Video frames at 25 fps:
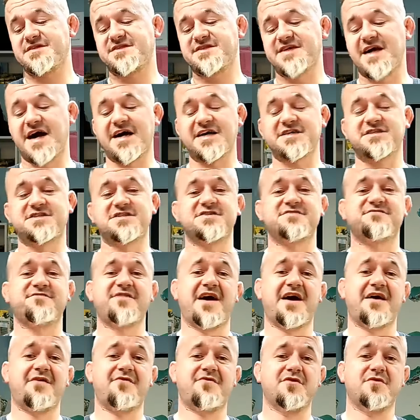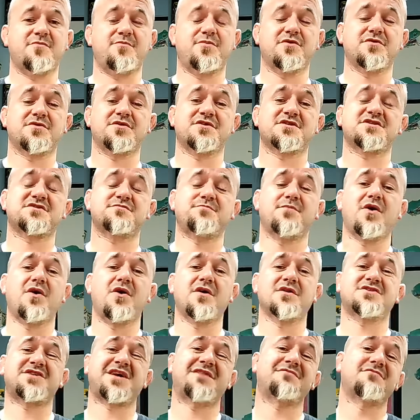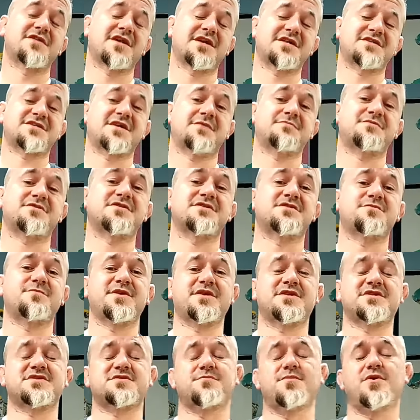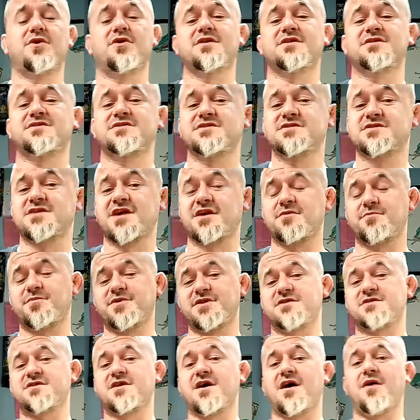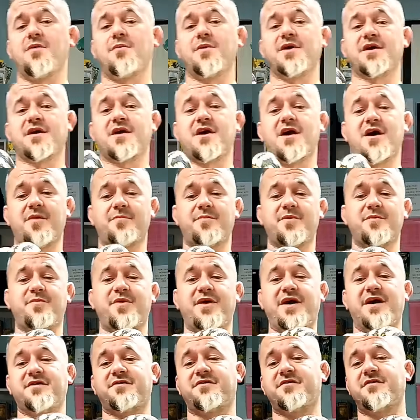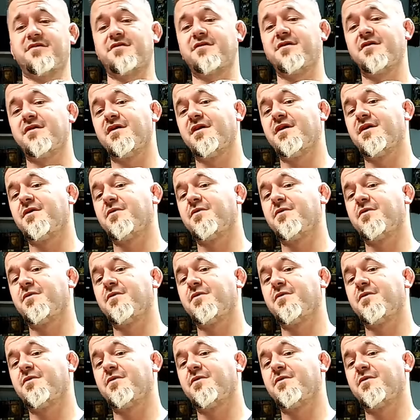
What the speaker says: Size is variable. The small, generally accepted to be the smallest, is going to be the Darwin carpet python,